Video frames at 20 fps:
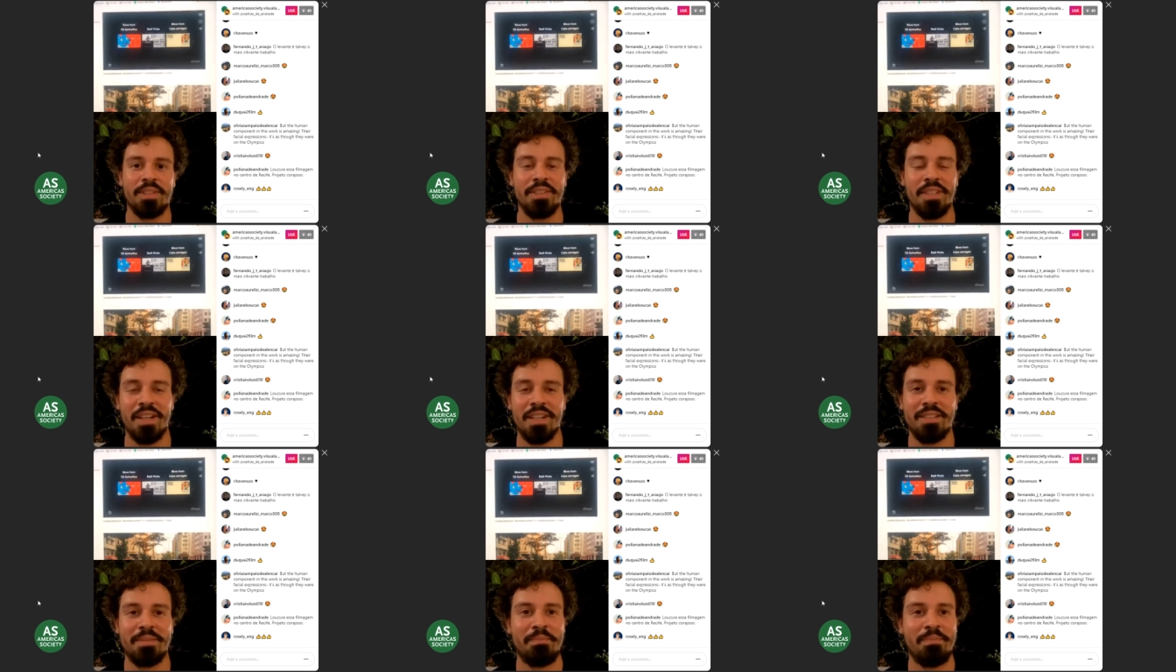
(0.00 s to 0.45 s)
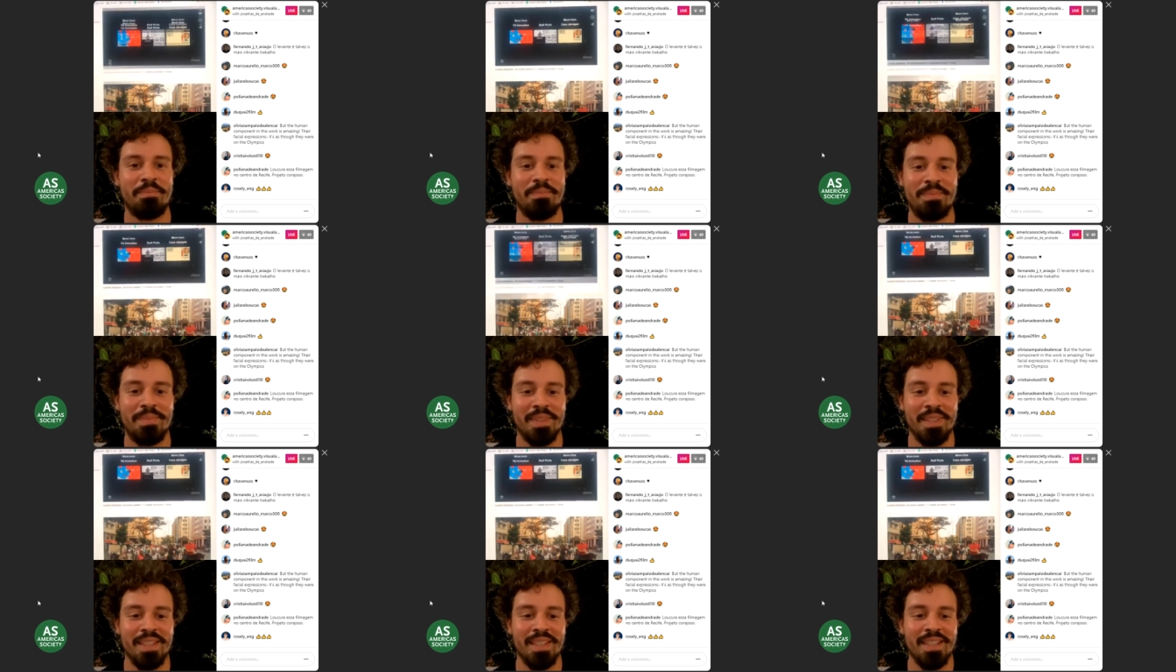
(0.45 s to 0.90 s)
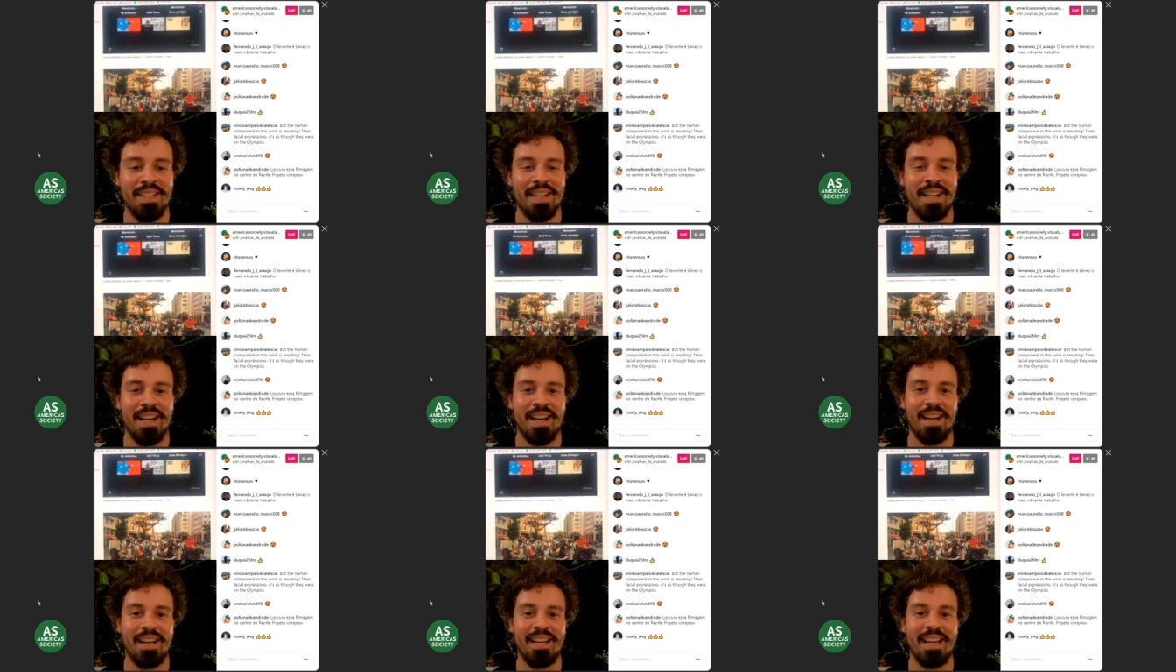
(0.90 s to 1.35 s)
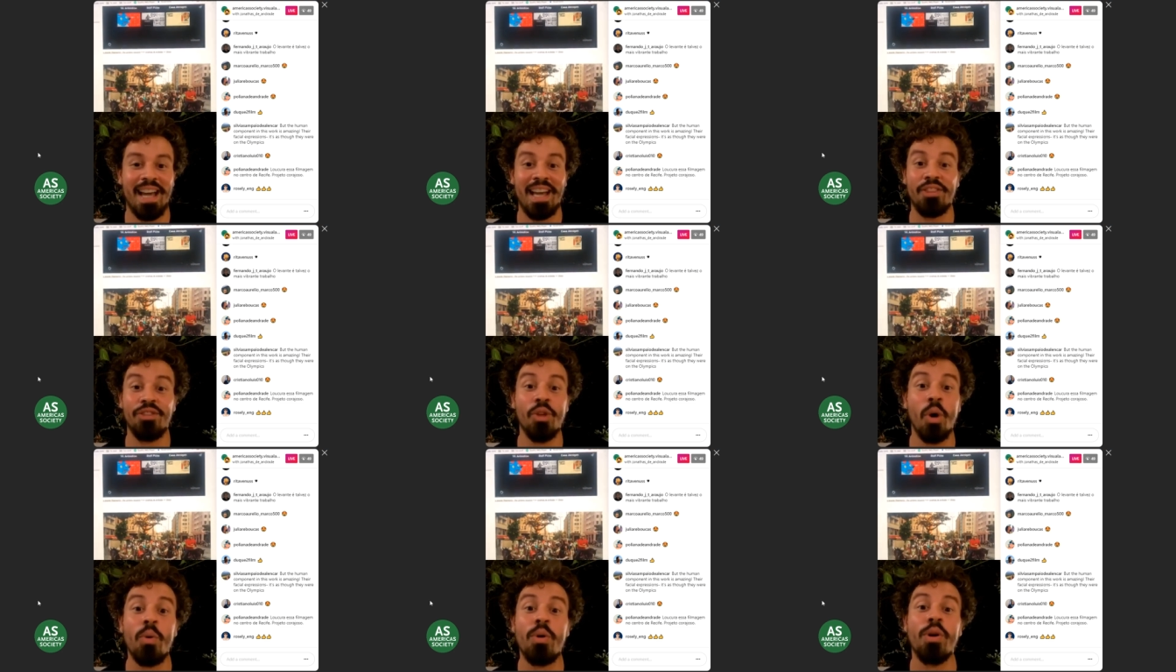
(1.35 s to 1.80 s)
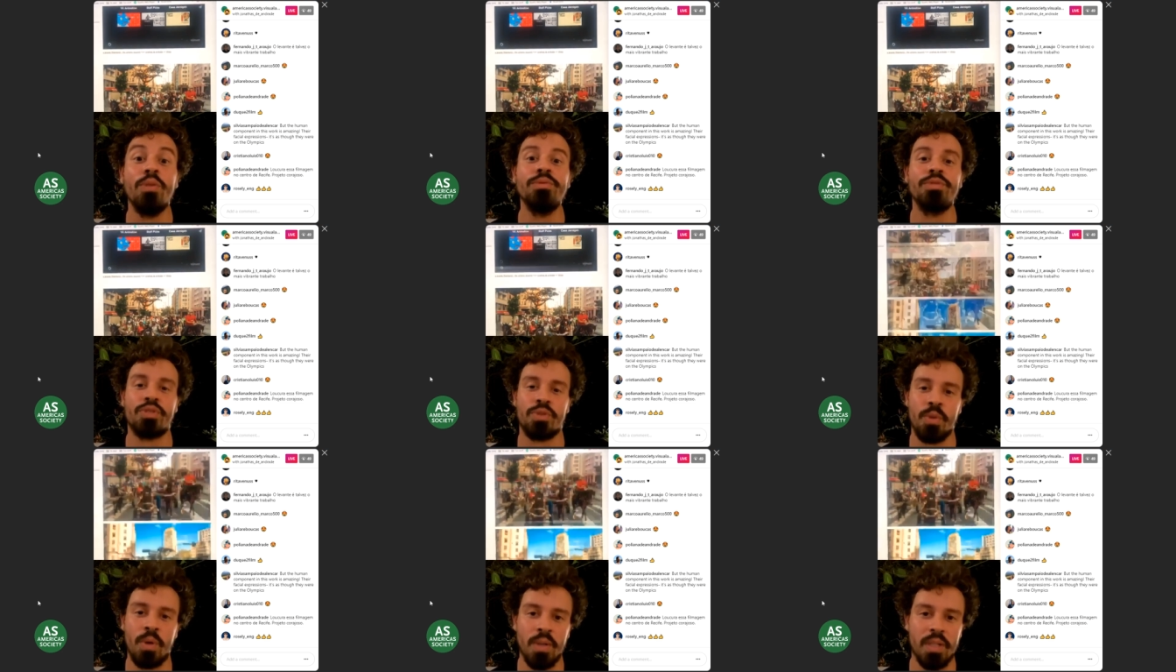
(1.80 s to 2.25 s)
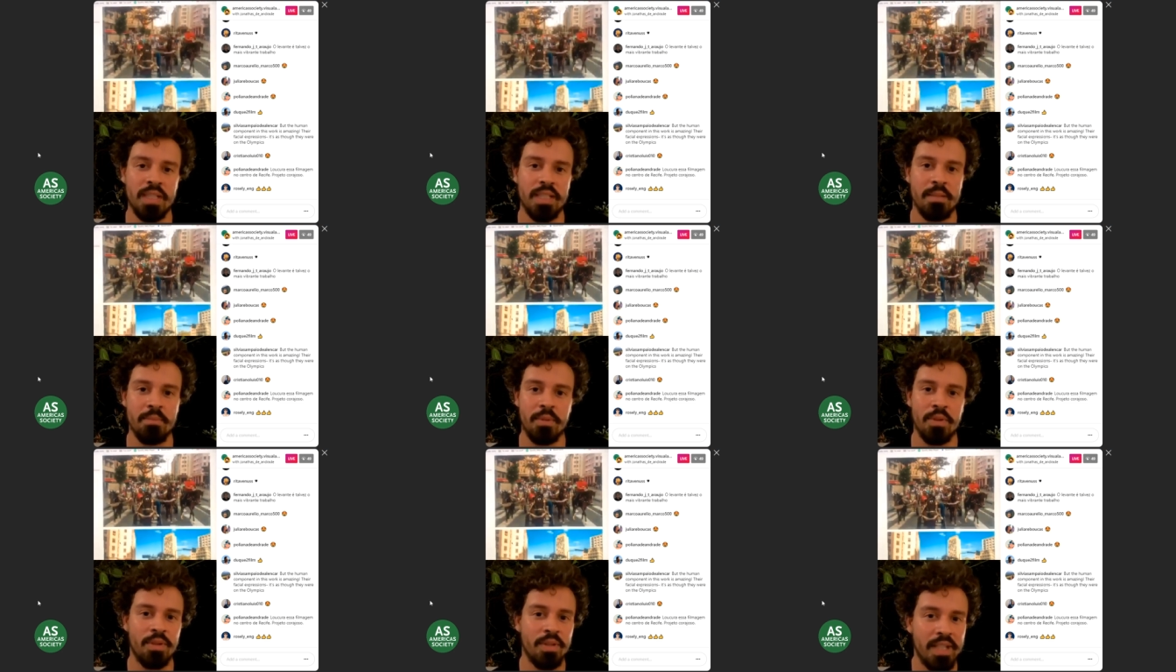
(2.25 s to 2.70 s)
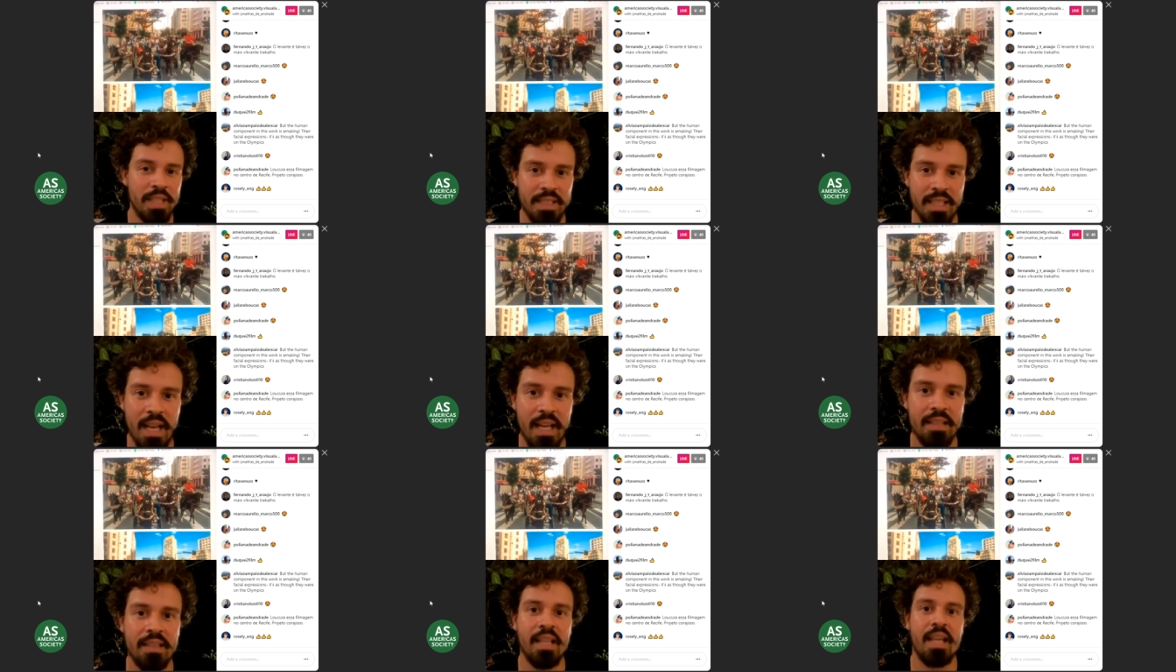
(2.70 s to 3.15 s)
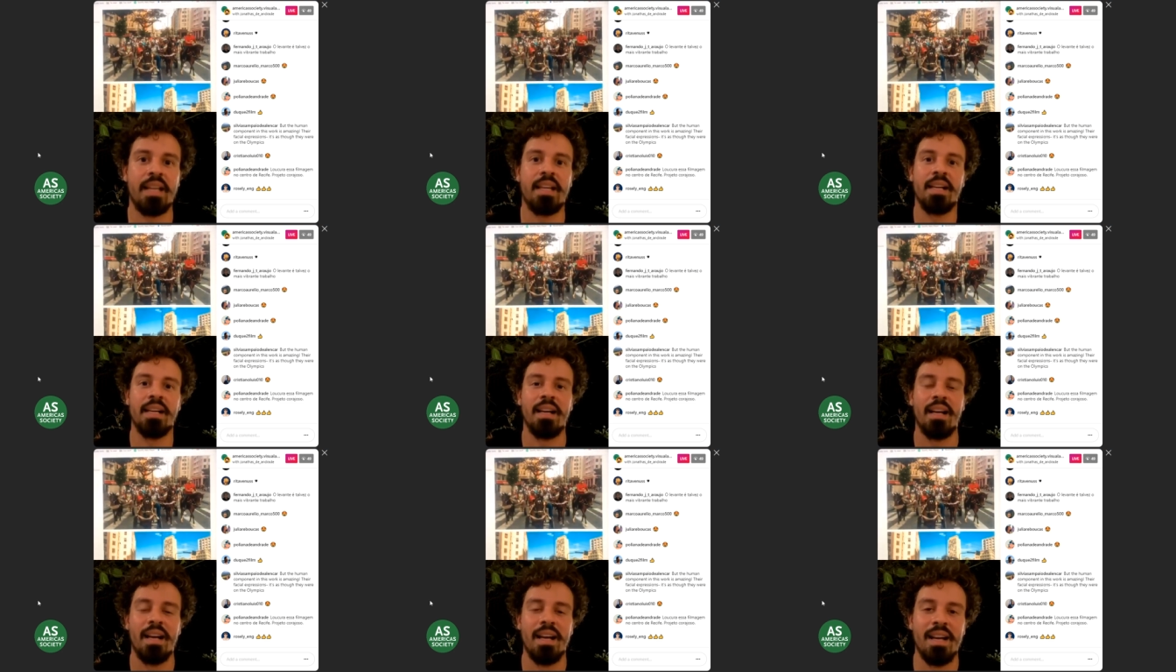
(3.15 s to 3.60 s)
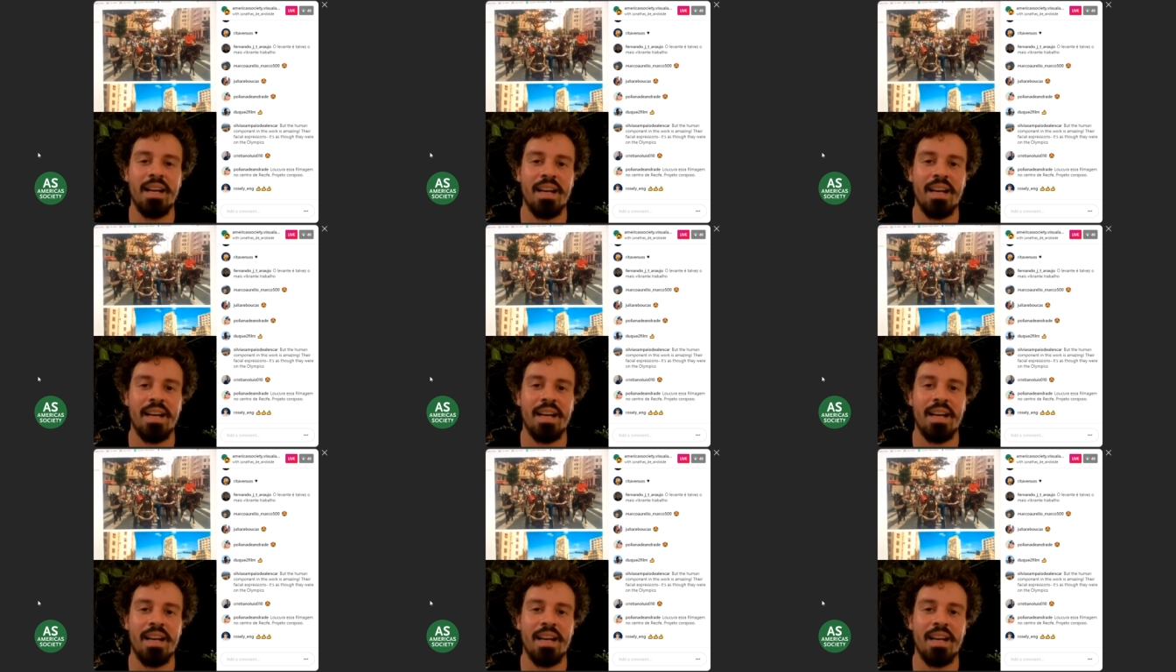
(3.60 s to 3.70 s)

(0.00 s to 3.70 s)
not, I had no control anymore. It had like a